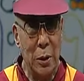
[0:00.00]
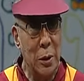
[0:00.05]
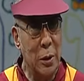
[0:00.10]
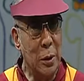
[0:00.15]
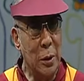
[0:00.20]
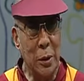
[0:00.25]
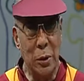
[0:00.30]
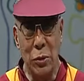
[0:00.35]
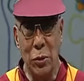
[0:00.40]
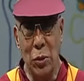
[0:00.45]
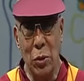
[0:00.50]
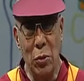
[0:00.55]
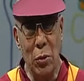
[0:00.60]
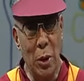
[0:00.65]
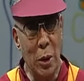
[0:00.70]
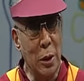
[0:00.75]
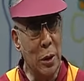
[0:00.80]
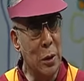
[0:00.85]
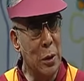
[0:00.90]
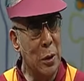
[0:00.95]
there's no
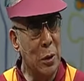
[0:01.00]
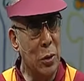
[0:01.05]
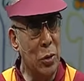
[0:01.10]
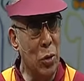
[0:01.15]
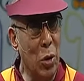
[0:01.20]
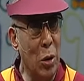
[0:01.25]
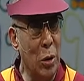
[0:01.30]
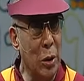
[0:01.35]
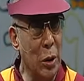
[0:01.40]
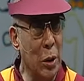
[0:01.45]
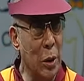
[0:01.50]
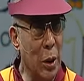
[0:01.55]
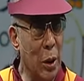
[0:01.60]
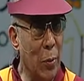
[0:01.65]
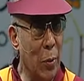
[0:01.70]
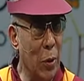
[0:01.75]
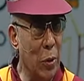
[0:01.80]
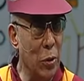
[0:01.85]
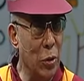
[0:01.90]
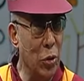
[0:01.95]
one talking
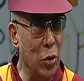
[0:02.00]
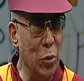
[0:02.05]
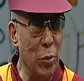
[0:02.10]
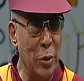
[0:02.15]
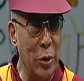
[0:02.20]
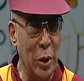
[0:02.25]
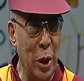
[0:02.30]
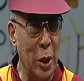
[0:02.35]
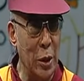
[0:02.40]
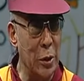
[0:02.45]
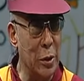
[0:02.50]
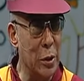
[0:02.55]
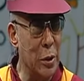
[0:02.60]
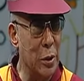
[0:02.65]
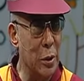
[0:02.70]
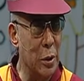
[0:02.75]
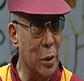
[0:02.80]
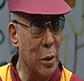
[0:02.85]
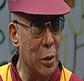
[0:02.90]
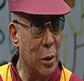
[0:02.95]
about human right
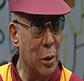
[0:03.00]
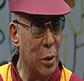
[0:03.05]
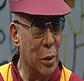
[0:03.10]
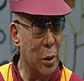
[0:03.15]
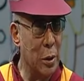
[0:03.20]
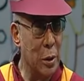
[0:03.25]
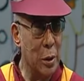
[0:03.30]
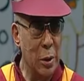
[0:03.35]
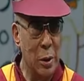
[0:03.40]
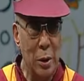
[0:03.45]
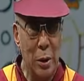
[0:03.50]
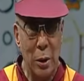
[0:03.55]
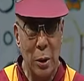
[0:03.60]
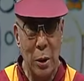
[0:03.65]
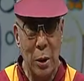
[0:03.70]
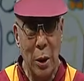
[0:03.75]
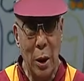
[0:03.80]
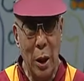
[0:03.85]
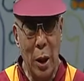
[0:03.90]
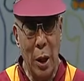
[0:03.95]

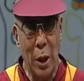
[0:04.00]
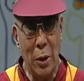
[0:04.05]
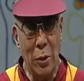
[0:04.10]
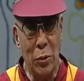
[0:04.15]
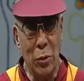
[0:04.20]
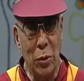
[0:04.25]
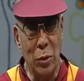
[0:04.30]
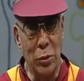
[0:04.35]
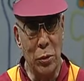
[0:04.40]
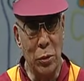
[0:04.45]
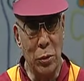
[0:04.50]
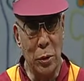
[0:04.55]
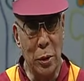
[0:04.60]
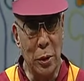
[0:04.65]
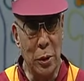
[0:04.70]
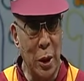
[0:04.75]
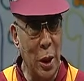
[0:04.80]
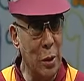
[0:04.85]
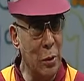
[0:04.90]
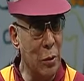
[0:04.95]
and also the
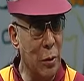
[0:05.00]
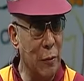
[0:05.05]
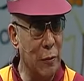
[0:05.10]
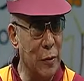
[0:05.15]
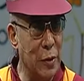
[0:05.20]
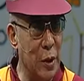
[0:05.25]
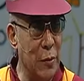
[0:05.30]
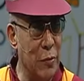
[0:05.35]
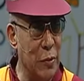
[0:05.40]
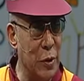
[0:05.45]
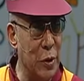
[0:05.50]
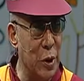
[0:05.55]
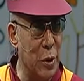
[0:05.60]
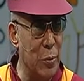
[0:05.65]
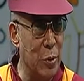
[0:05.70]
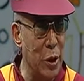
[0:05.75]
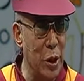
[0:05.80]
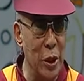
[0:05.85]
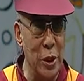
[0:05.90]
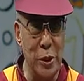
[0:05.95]
right of
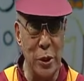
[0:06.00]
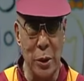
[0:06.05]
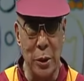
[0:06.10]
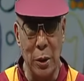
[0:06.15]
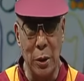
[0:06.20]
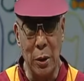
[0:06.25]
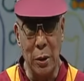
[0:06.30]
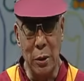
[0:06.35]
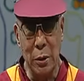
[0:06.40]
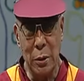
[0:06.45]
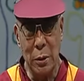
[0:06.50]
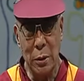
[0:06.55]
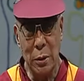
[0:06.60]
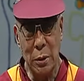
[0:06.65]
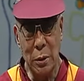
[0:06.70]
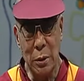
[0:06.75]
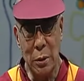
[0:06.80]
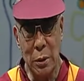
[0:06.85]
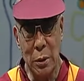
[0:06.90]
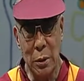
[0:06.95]
self-determination.
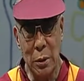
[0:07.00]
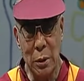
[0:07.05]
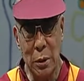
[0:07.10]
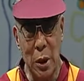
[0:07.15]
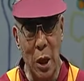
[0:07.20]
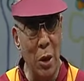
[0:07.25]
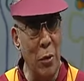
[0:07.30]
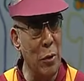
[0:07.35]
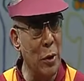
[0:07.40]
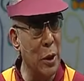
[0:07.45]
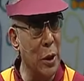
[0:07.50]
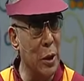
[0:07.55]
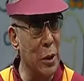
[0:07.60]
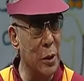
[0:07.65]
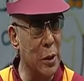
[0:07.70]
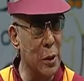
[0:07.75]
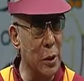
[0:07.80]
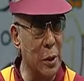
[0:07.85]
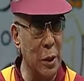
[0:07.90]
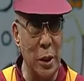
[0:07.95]

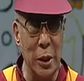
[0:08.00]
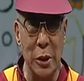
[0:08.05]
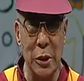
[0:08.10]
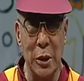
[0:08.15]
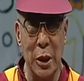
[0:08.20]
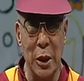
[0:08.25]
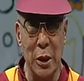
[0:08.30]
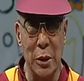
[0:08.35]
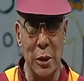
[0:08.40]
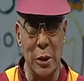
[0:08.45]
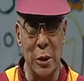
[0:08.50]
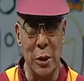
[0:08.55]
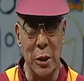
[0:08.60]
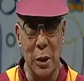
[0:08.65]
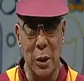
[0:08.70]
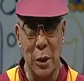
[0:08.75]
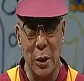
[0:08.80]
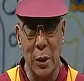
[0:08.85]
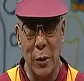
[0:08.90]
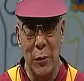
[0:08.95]
Nowadays, these things
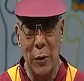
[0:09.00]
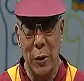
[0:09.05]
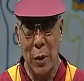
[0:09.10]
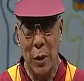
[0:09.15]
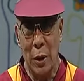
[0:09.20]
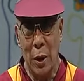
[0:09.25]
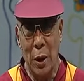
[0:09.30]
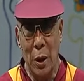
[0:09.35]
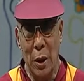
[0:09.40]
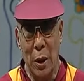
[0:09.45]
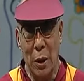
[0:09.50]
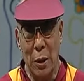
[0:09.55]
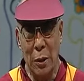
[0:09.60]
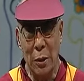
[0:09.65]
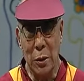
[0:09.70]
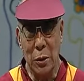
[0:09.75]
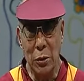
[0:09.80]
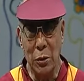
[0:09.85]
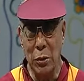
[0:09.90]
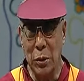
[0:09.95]
are
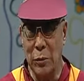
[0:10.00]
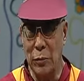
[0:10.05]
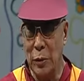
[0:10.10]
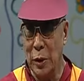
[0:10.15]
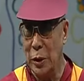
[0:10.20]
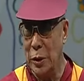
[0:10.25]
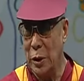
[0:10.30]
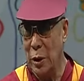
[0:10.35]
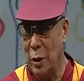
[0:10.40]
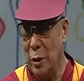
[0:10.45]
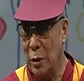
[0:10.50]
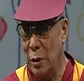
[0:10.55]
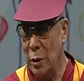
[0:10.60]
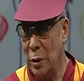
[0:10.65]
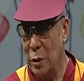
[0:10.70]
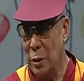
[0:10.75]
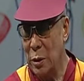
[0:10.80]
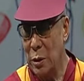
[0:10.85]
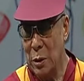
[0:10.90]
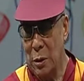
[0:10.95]
universal.
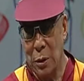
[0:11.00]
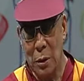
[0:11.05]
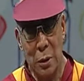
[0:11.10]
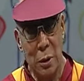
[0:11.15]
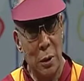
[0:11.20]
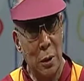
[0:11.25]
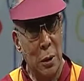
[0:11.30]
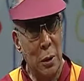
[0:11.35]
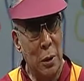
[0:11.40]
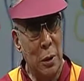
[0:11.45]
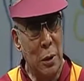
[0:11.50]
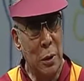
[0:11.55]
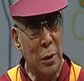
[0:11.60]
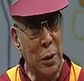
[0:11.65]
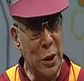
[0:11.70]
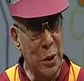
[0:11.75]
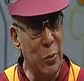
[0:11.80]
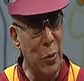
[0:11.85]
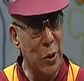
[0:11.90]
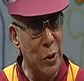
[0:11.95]

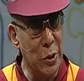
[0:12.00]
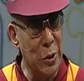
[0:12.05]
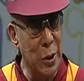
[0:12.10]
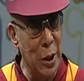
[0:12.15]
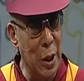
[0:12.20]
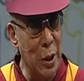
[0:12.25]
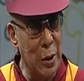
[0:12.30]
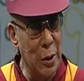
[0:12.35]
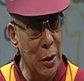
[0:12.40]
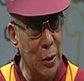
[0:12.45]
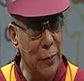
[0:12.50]
She mentioned that.